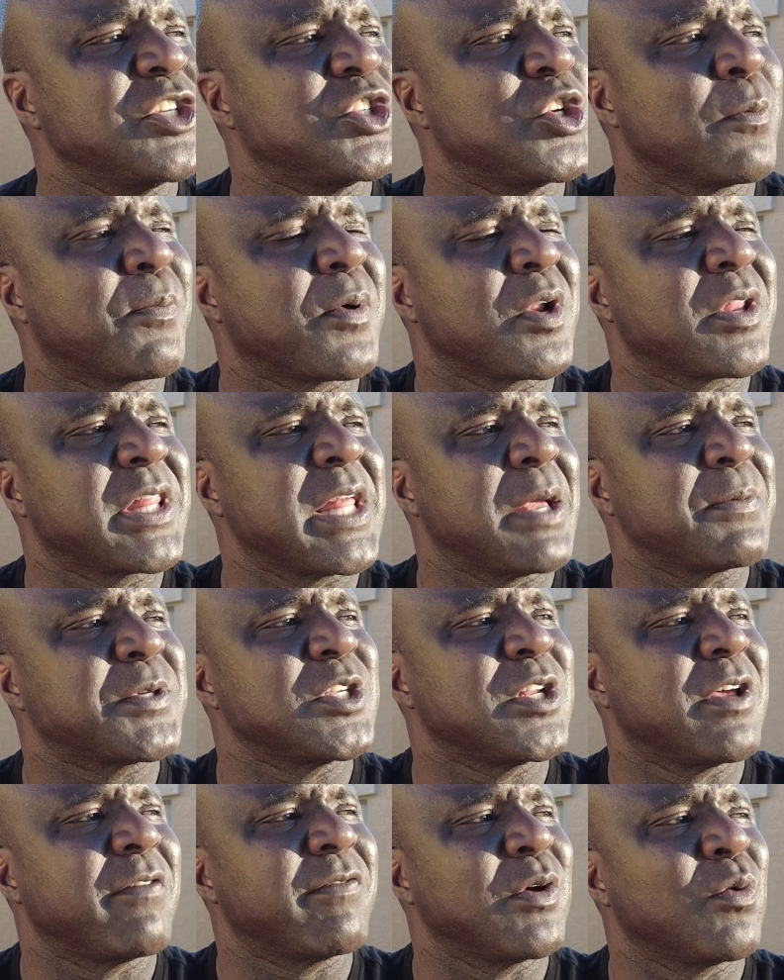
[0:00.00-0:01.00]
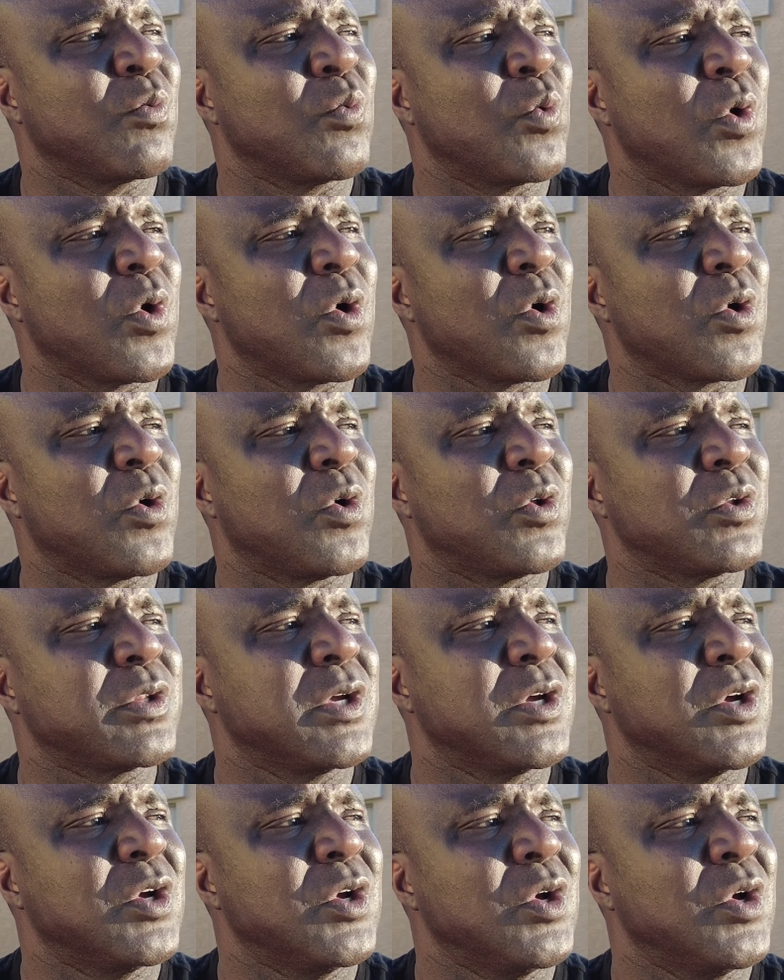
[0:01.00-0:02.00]
your perception of the world
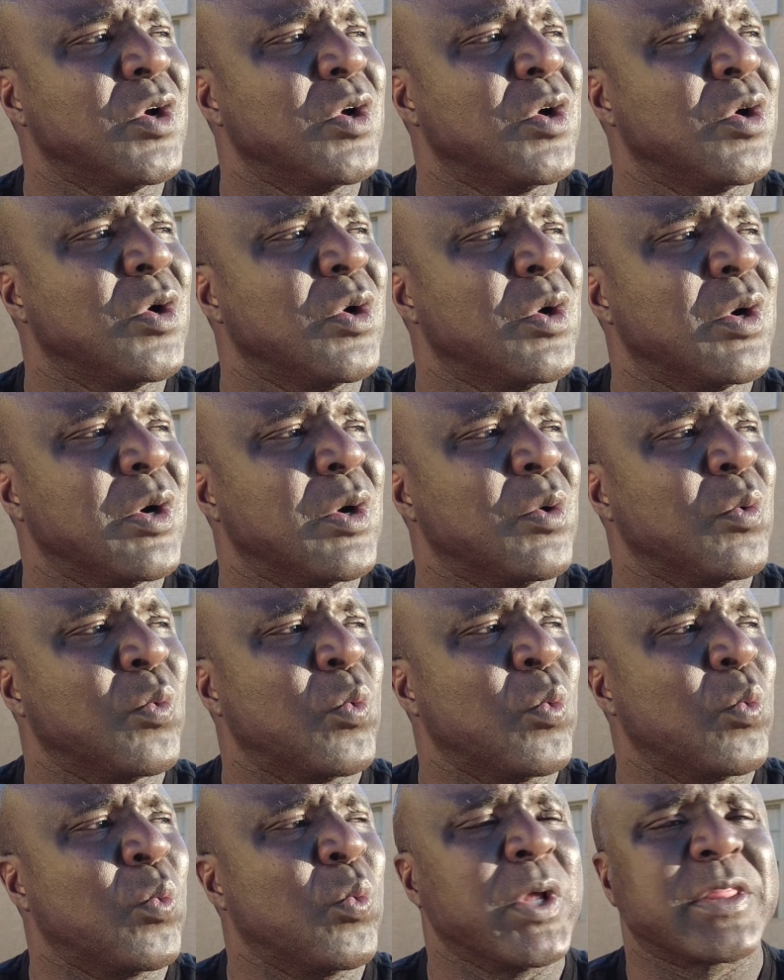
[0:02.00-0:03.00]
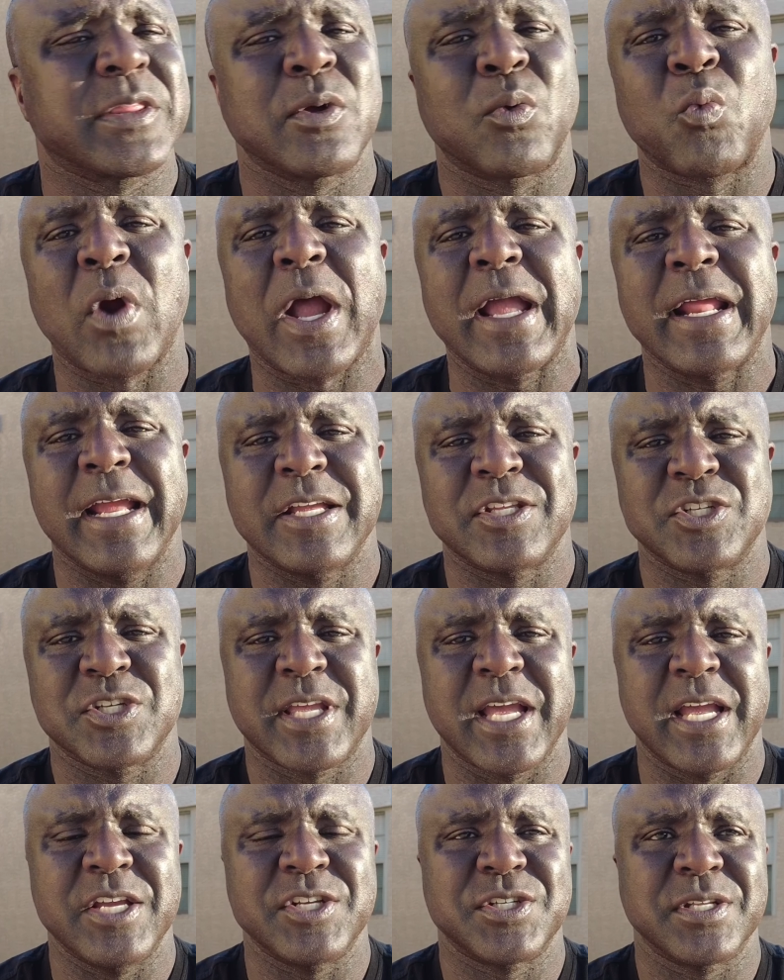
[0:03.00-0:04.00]
with the right
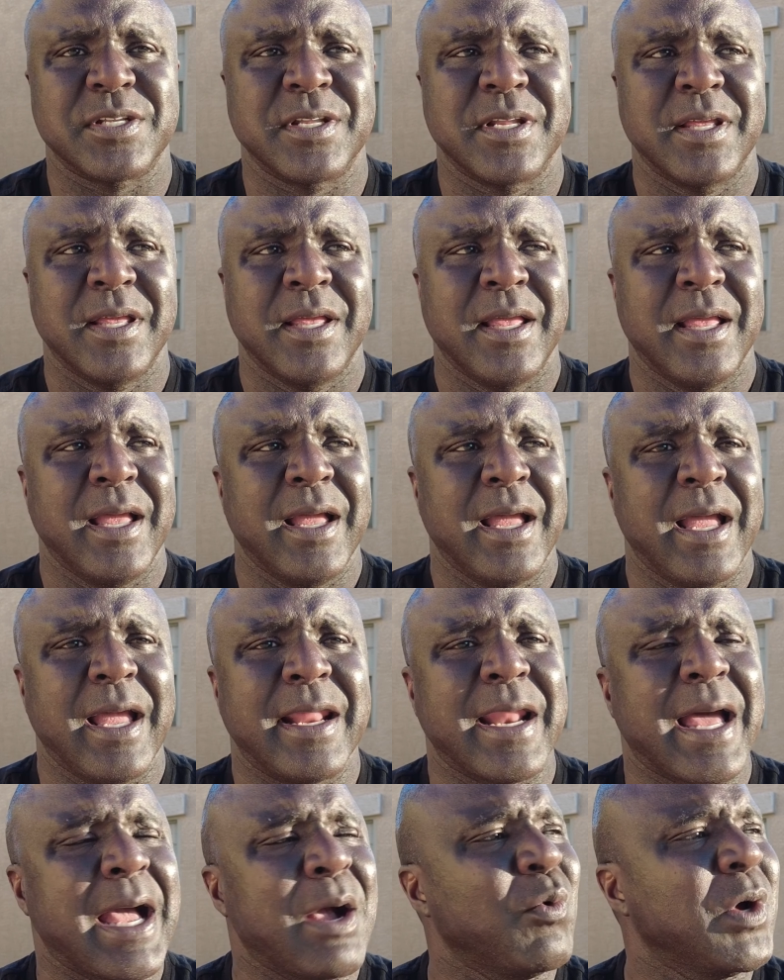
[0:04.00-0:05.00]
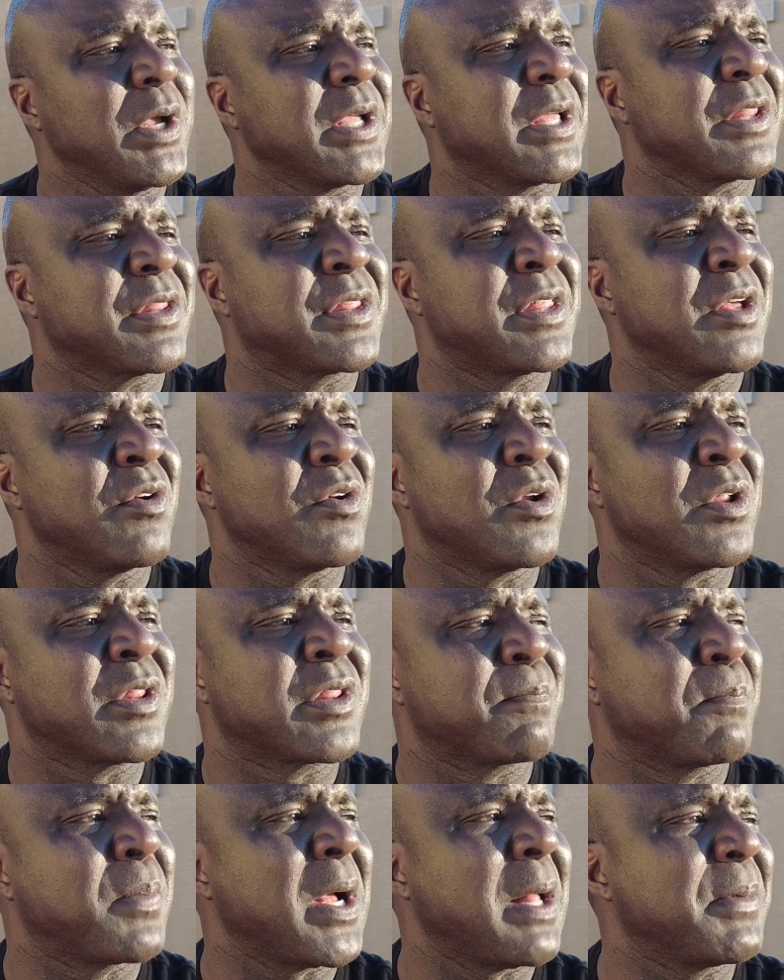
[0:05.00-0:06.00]
education and I wouldn't consider the
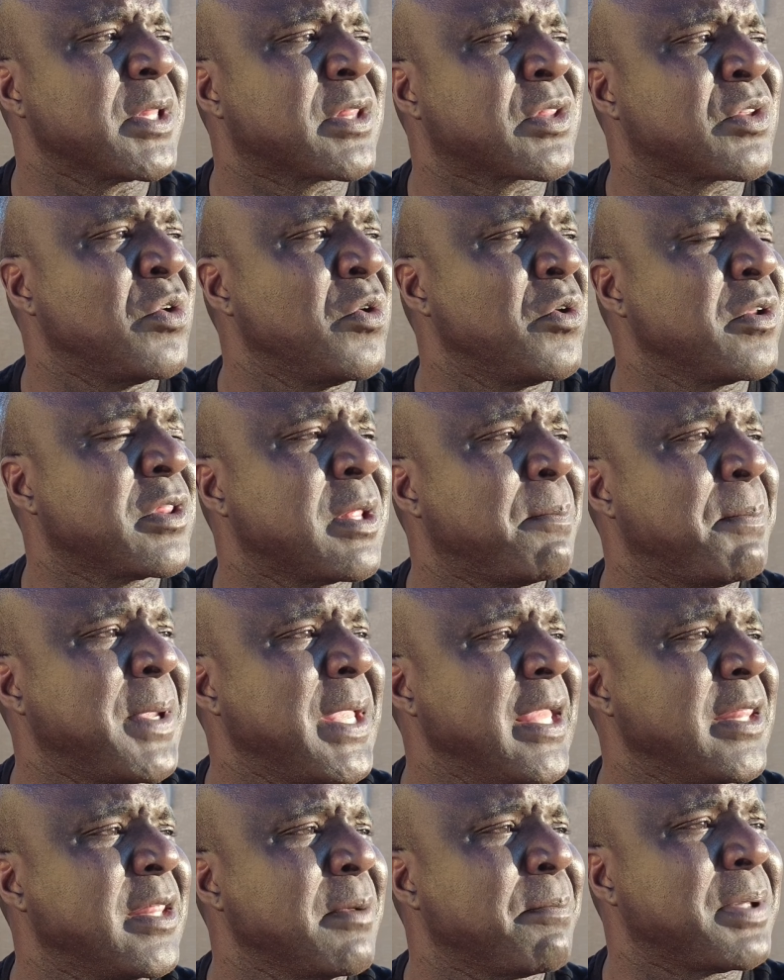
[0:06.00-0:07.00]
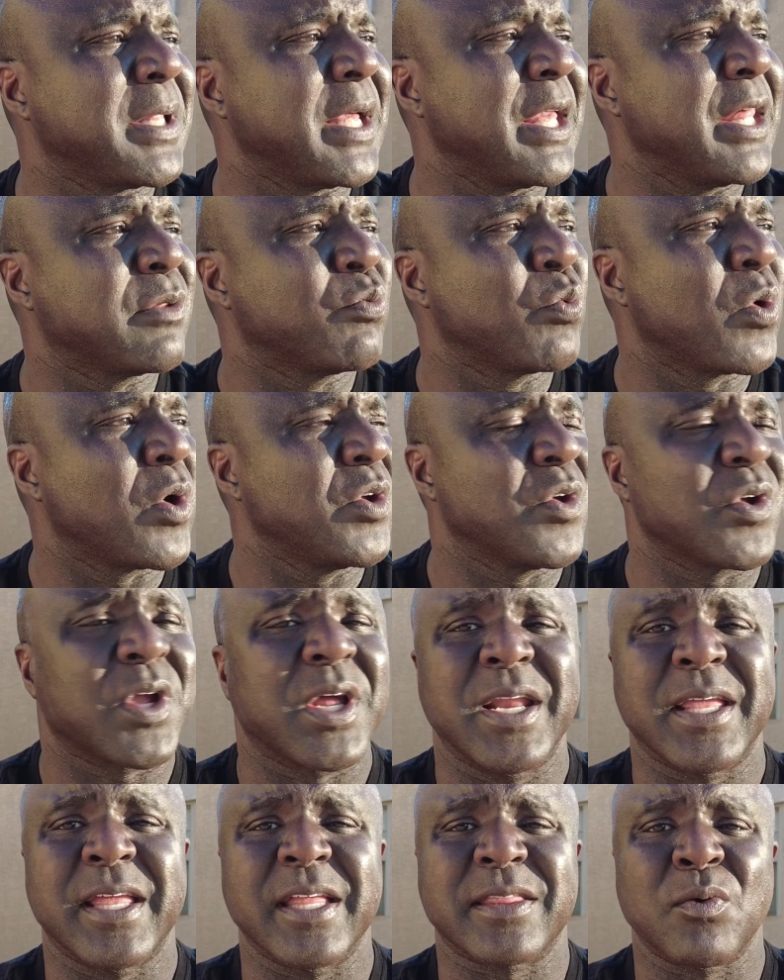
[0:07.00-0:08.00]
public schools to be the place where you're
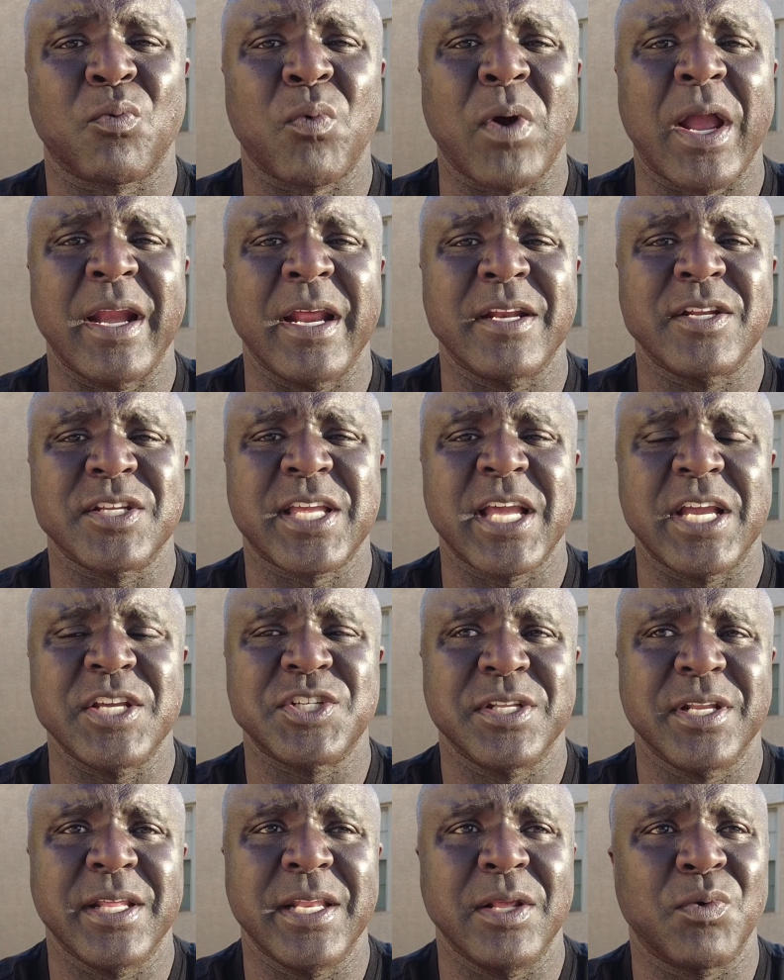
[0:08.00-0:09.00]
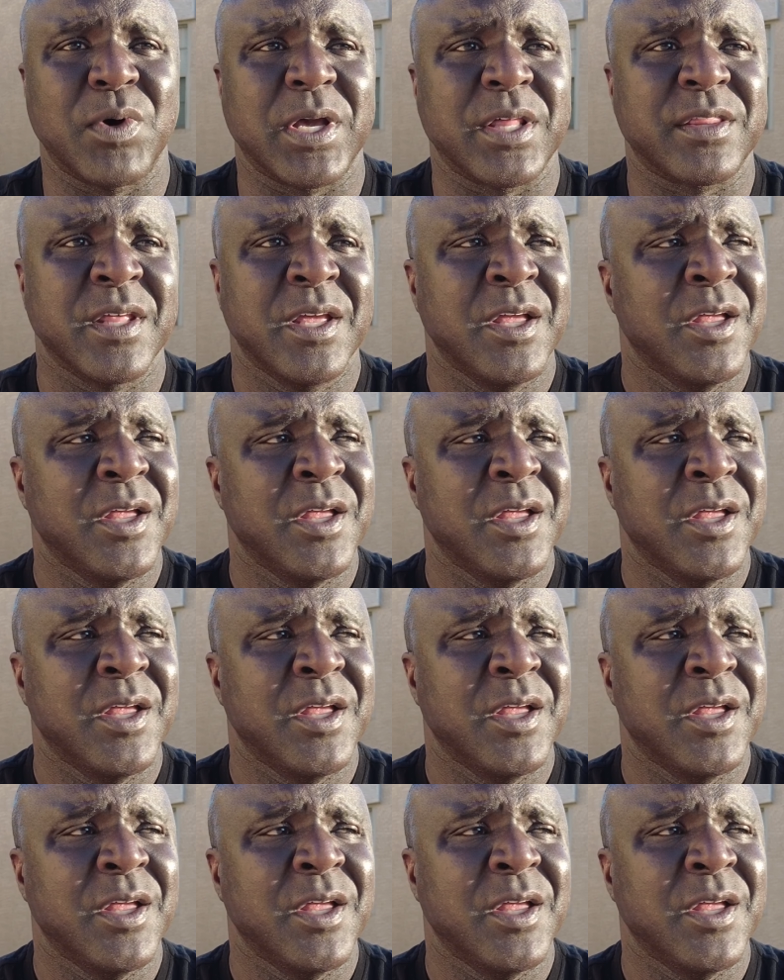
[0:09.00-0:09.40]
going to get the right education, anyways.